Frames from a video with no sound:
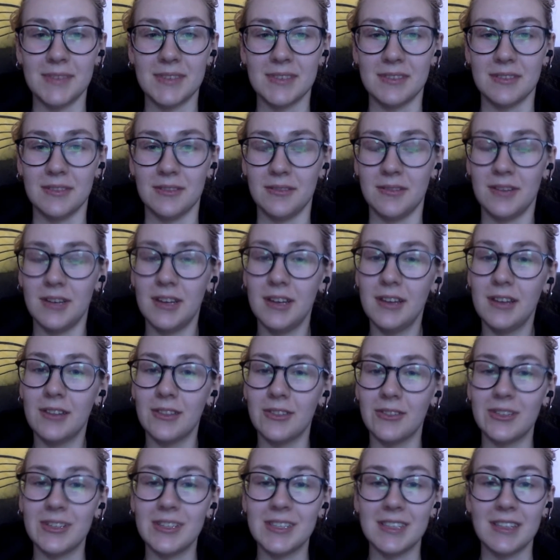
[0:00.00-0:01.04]
So
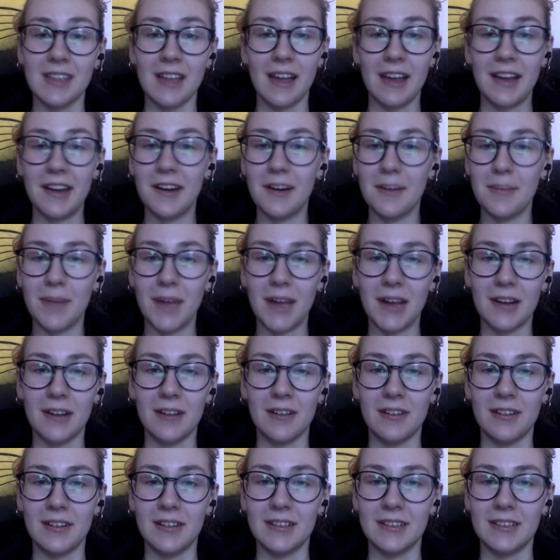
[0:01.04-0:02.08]
the reason I got back
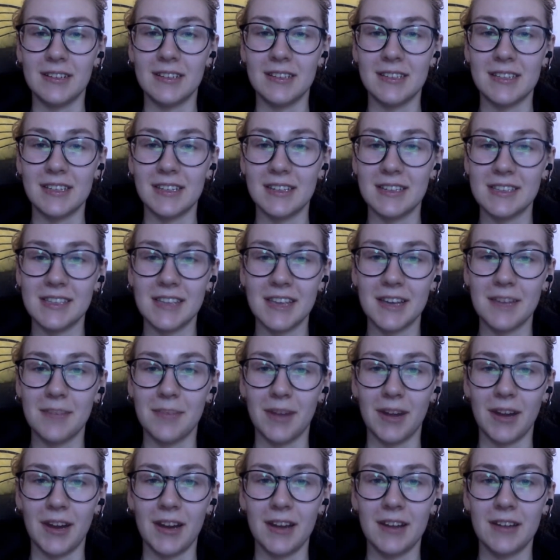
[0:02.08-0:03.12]
on, didn't take a
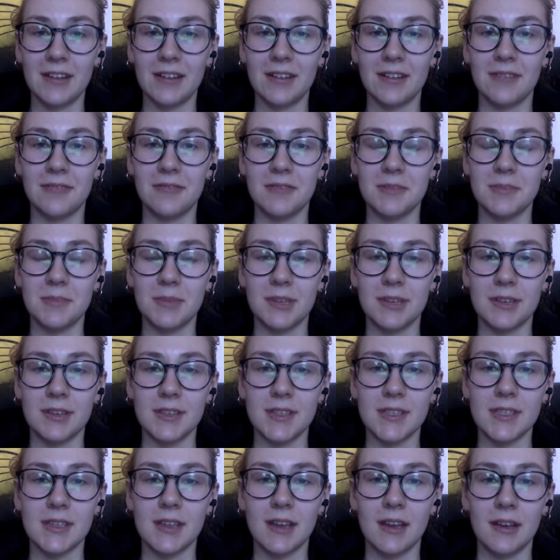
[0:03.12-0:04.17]
break, was
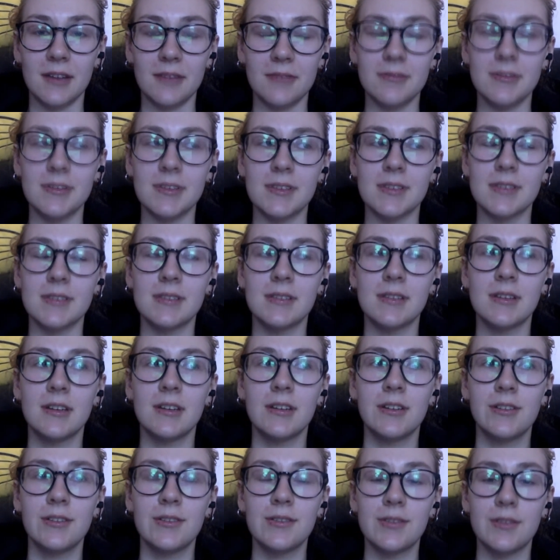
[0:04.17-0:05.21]
because I was
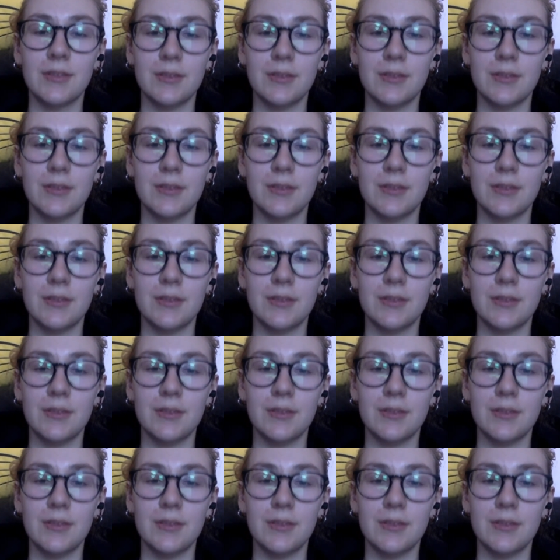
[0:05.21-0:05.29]
so